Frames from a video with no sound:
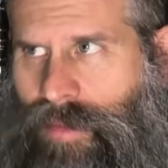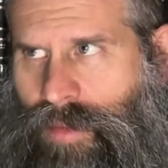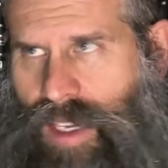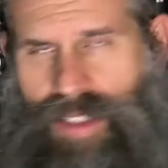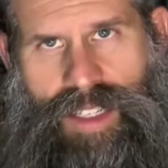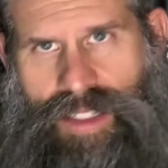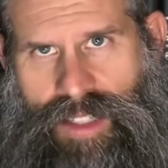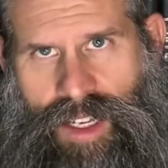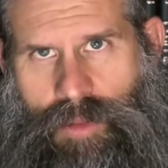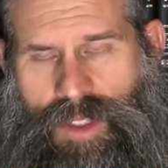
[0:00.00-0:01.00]
That's that
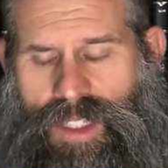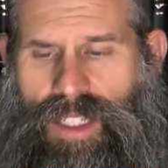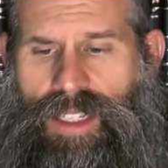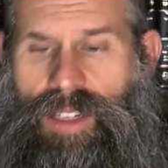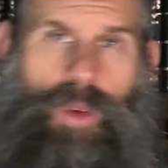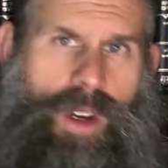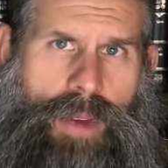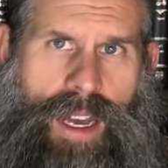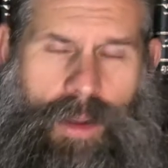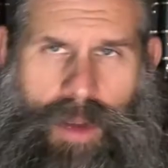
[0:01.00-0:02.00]
same seed. And what
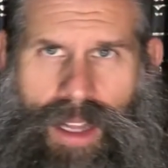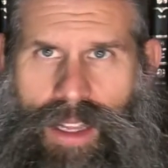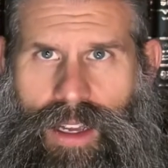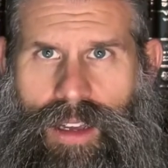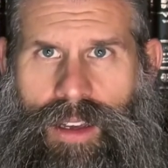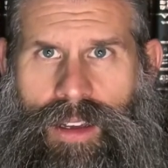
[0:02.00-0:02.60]
about Amalek?